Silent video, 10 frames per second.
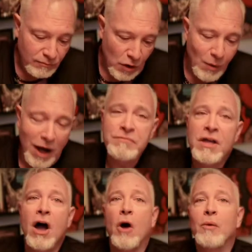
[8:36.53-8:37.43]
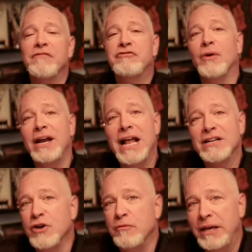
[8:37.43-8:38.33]
well, we have great
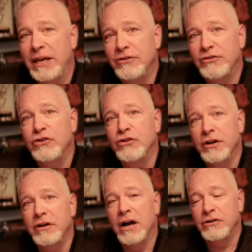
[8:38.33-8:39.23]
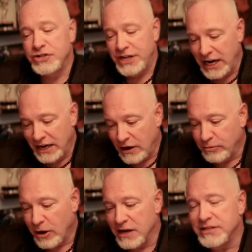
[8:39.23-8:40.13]
SOPs and good understanding of our
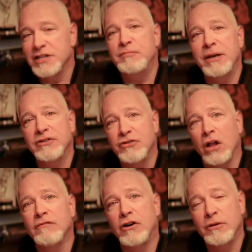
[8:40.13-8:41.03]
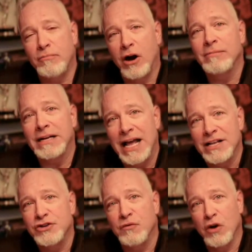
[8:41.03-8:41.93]
process because all of our department
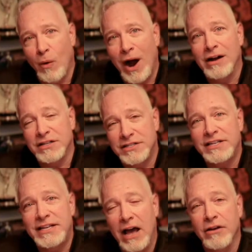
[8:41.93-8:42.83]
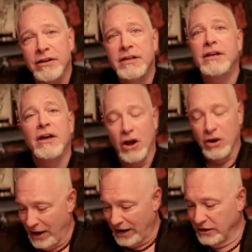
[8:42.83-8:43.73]
heads are required to sit down on a
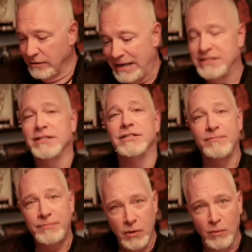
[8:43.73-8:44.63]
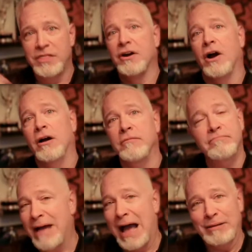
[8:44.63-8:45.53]
regular basis with our
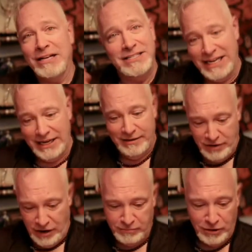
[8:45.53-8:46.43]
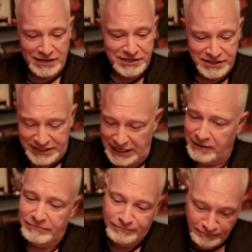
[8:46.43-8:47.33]
mapping team, our process
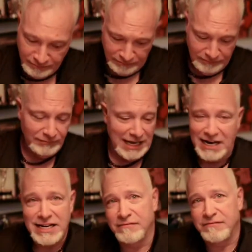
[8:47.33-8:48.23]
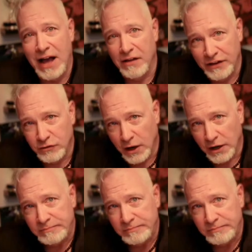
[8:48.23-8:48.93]
team, and identify how things work.